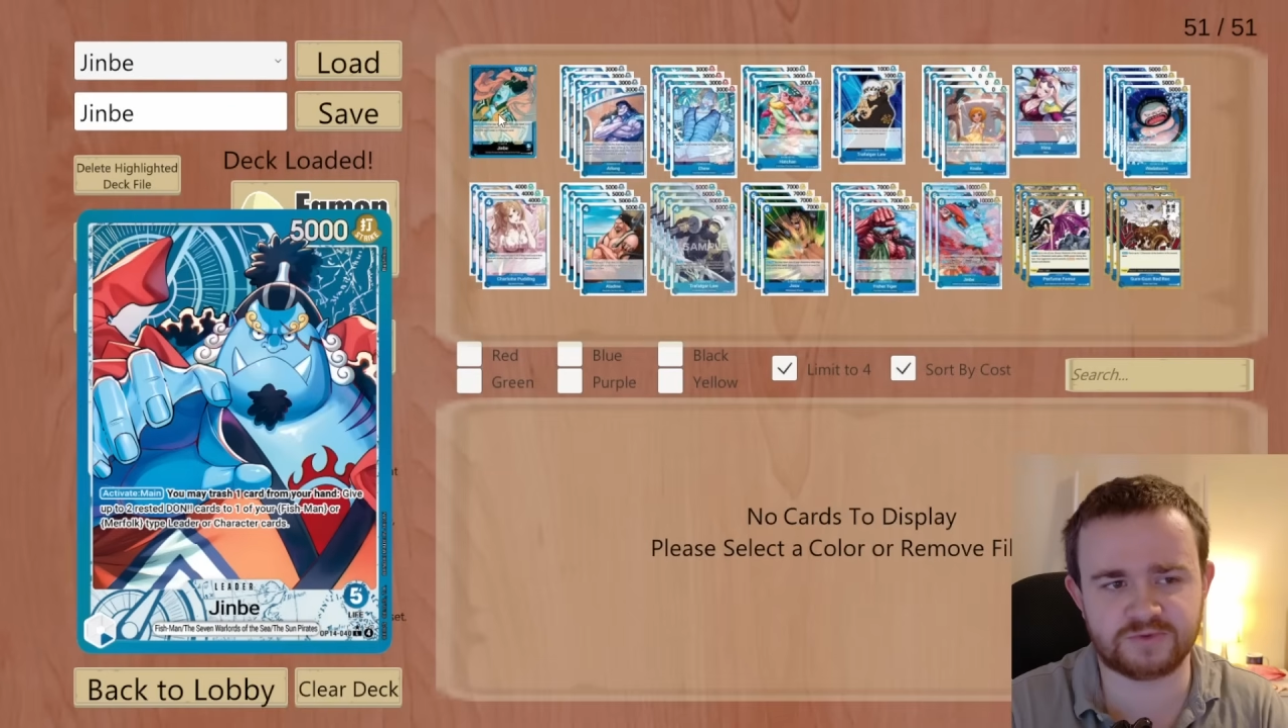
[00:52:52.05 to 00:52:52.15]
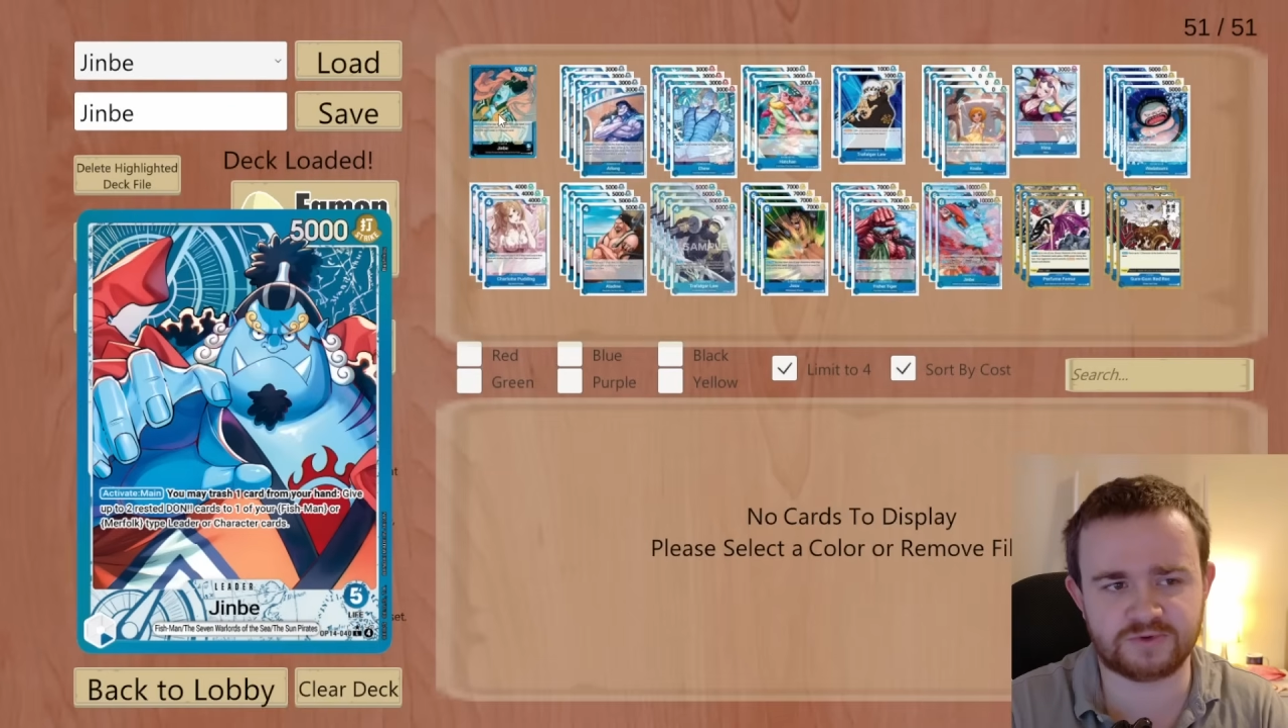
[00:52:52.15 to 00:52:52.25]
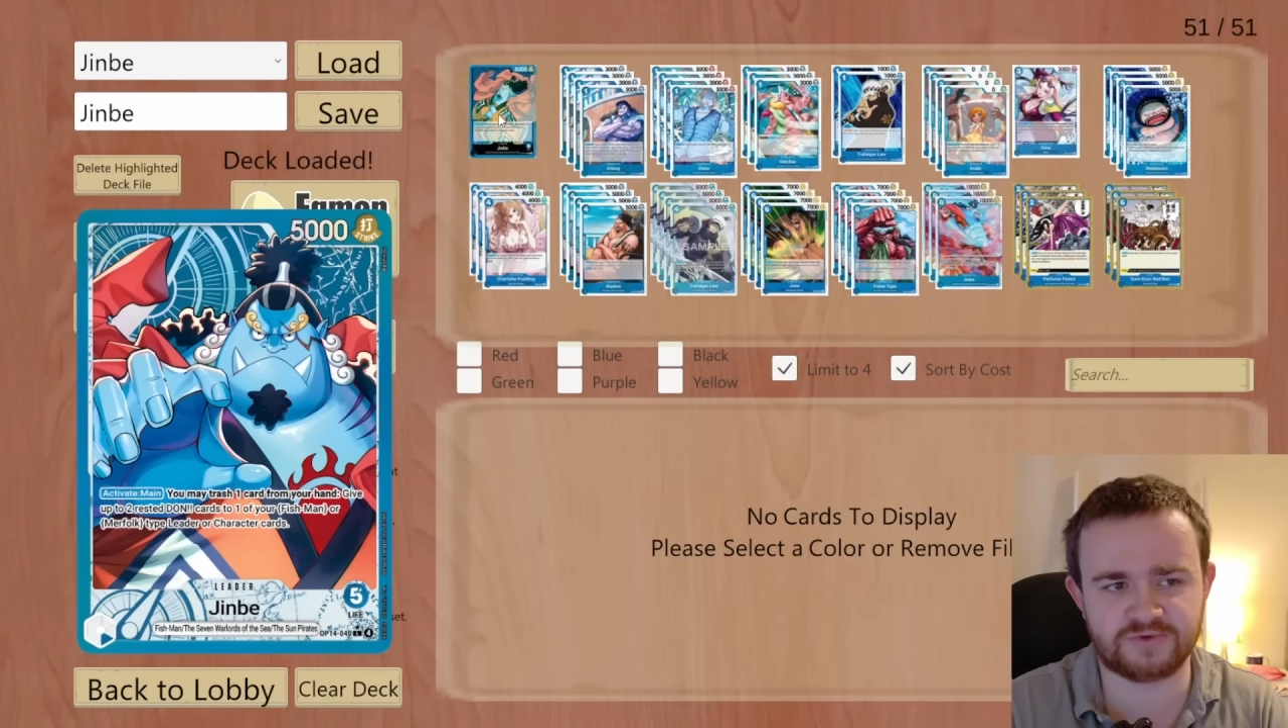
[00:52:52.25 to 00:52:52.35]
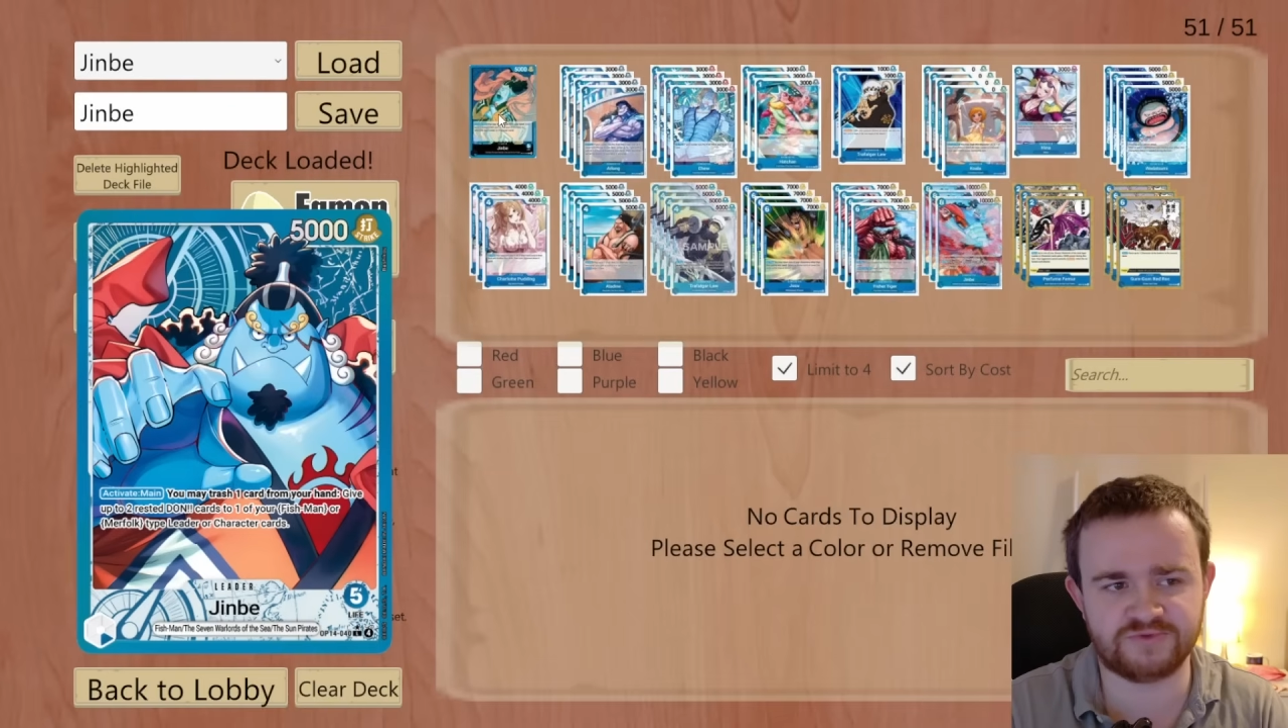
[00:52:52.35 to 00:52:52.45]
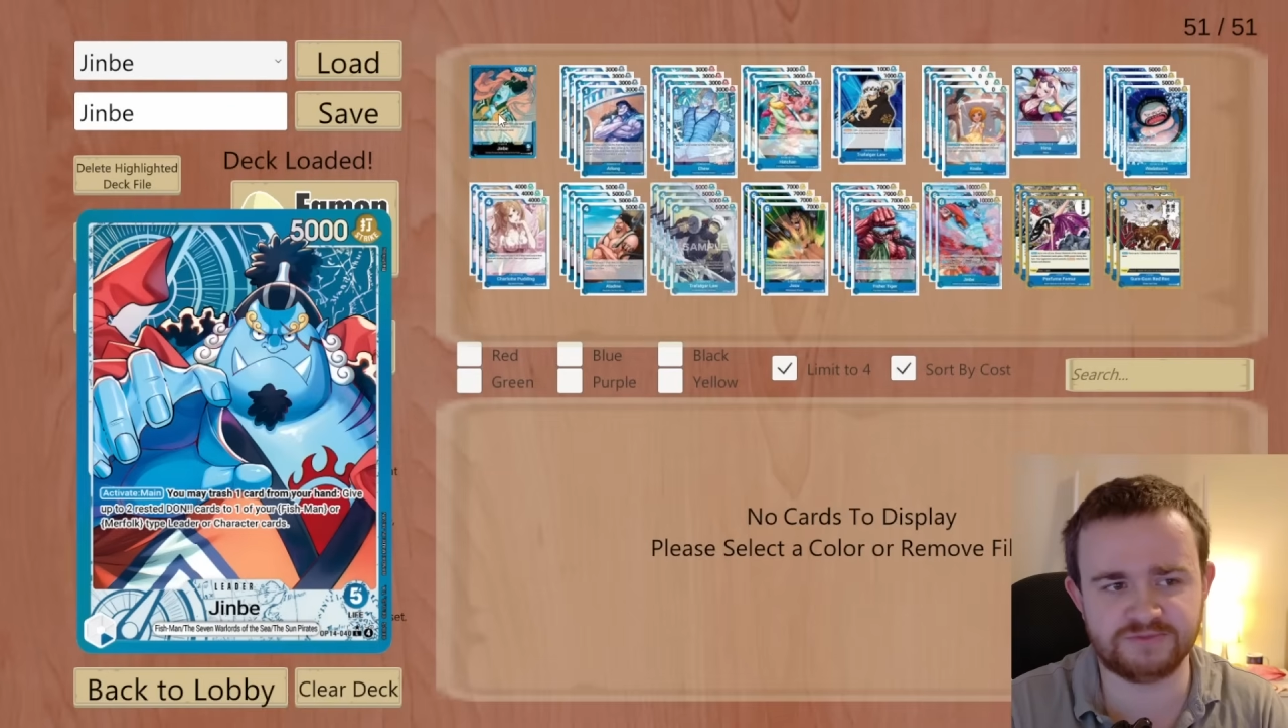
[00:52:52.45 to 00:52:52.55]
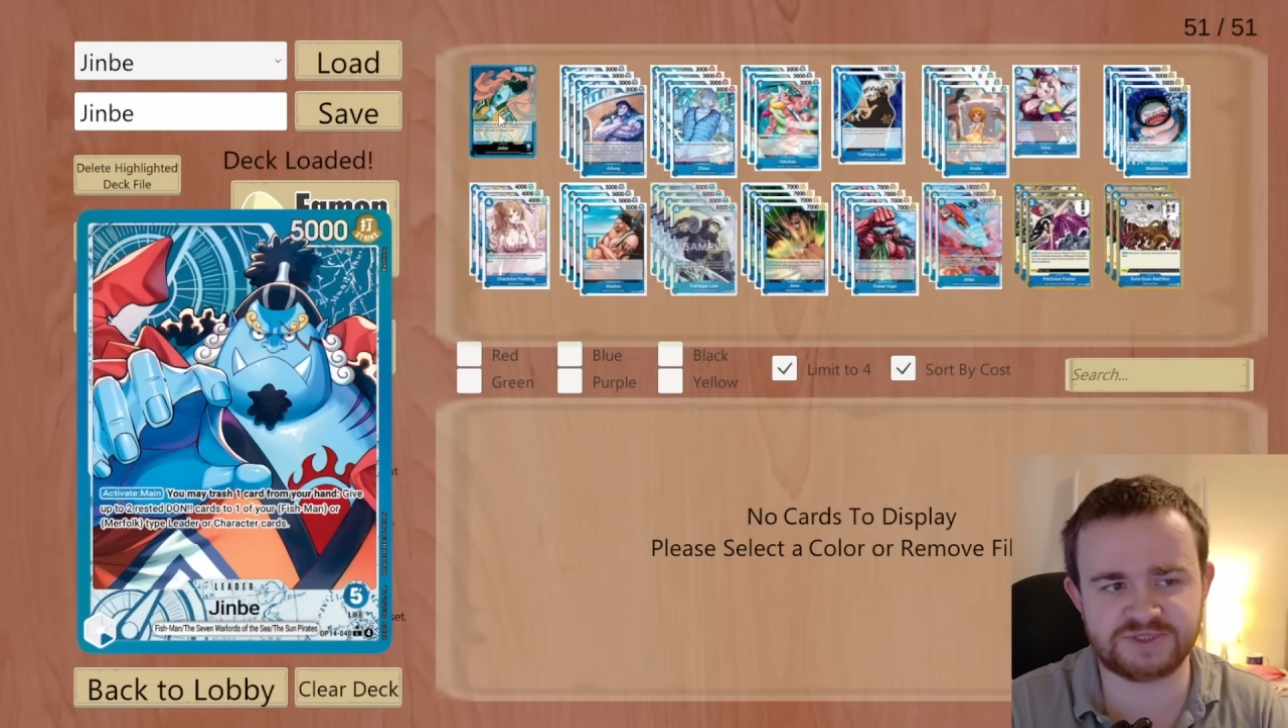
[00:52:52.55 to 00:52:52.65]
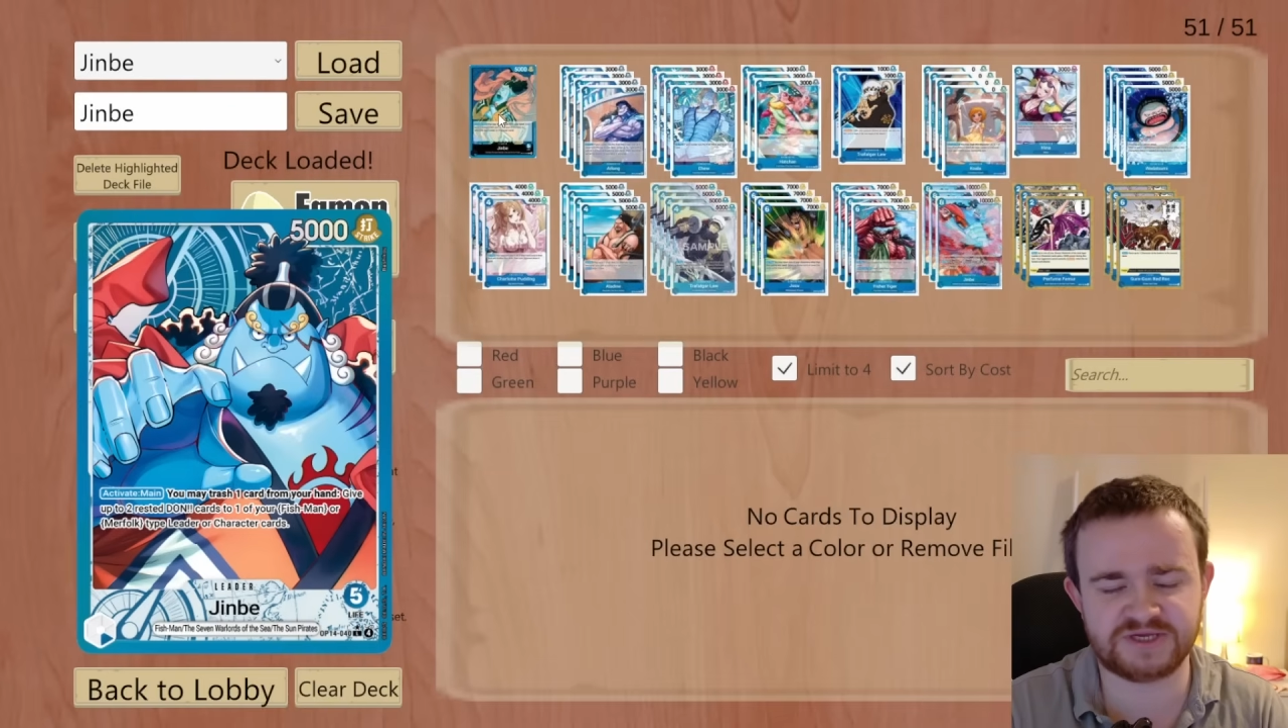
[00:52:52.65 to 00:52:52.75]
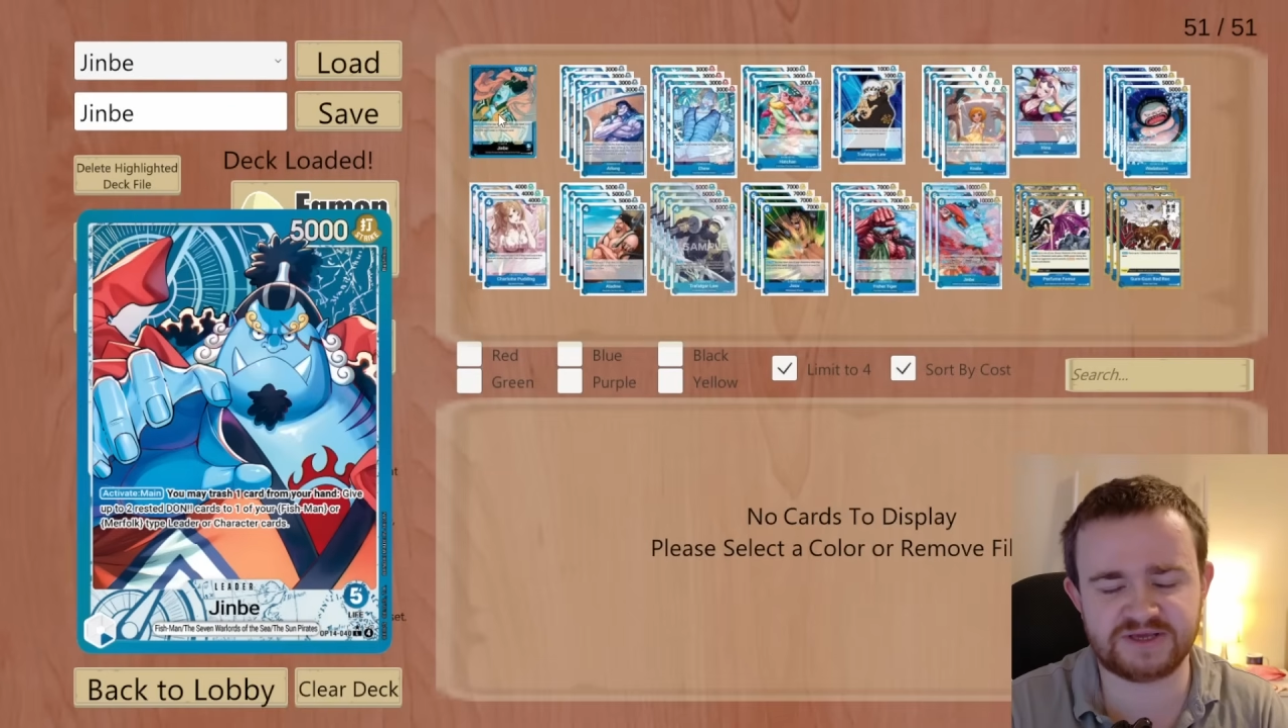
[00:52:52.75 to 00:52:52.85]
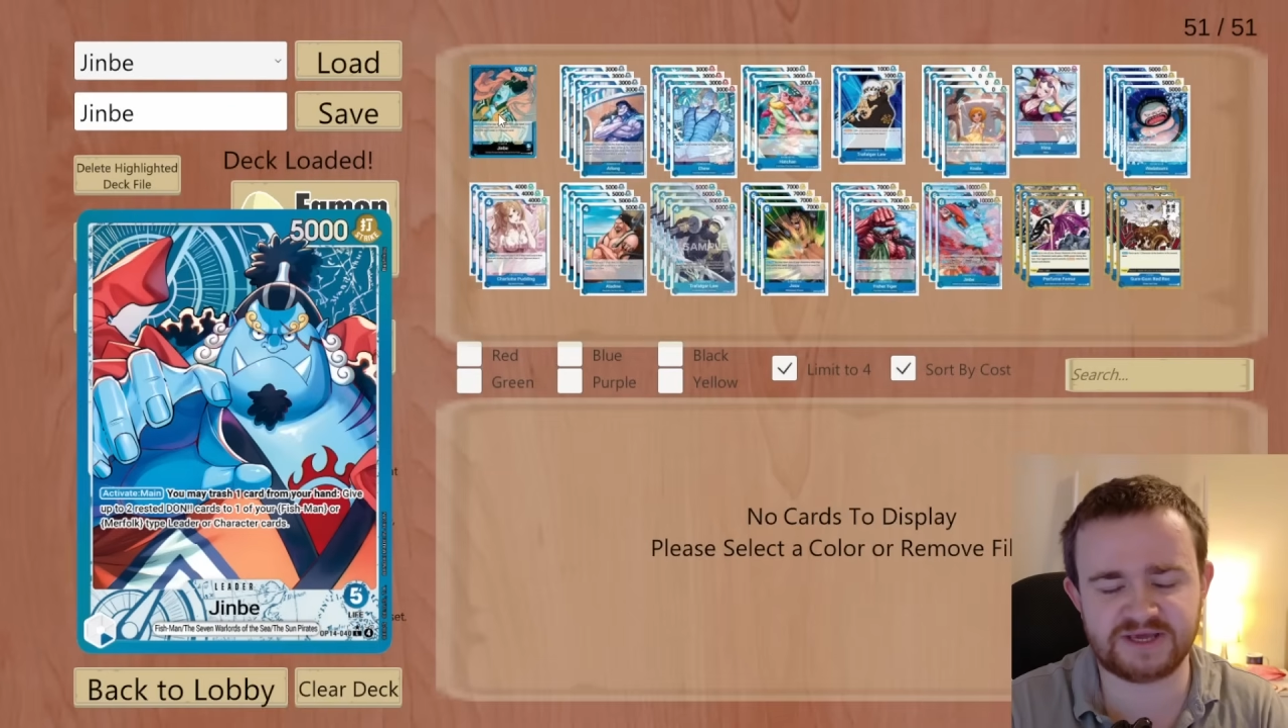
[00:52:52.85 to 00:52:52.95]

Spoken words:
more room to